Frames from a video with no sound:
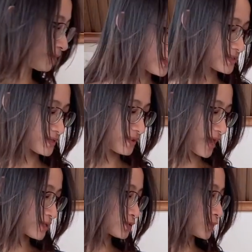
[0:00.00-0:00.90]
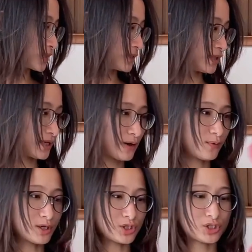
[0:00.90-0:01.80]
This is the last one that
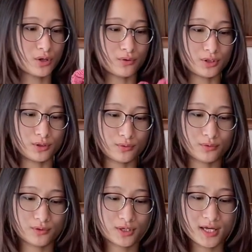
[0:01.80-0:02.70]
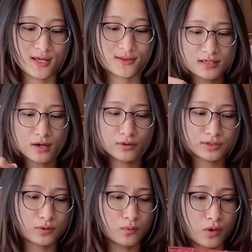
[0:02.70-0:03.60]
I want to show you. This I
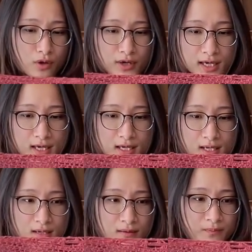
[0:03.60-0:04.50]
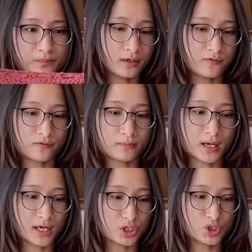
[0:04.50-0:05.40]
also wore in one of
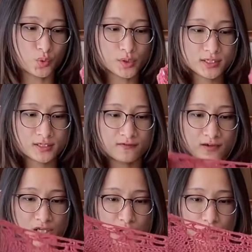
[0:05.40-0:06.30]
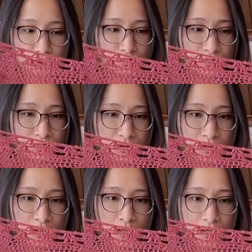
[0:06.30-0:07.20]
my shorts video,
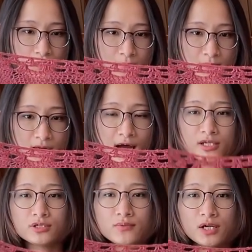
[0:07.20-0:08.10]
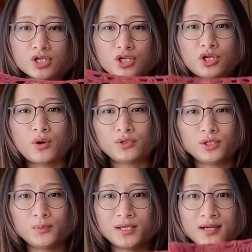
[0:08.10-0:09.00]
but I just want to show
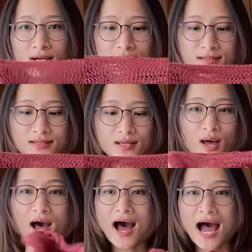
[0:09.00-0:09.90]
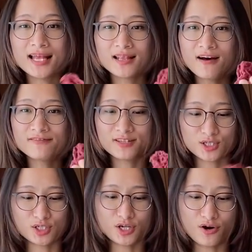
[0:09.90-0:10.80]
you because I love
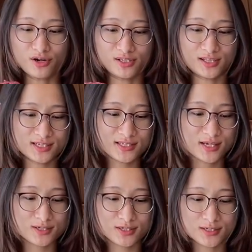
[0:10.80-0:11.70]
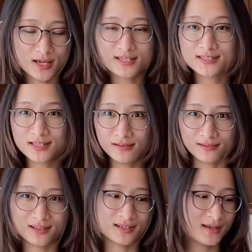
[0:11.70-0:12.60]
this yarn. This is
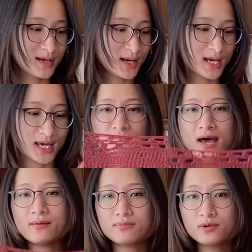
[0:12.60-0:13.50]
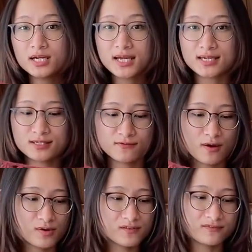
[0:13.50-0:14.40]
silk. The fabric is
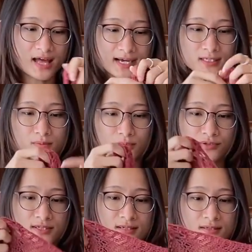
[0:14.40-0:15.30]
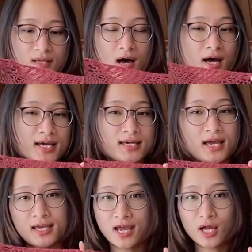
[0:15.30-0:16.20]
very flexible since I
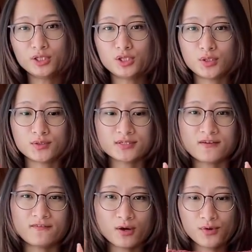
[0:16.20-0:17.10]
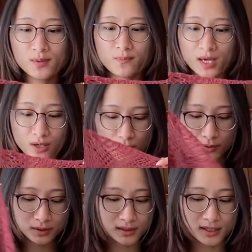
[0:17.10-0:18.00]
again use a very big
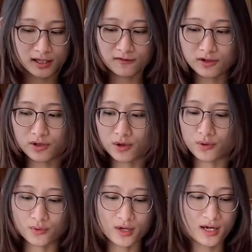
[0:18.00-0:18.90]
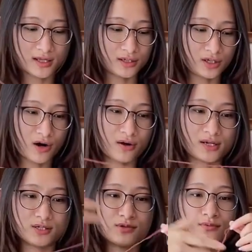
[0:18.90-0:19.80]
hook, even though the
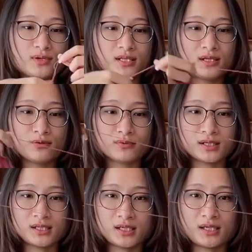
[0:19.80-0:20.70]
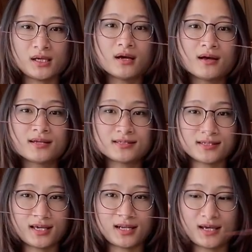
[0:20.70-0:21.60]
yarn is really, really
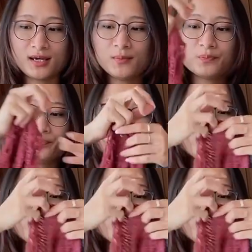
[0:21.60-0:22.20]
skinny.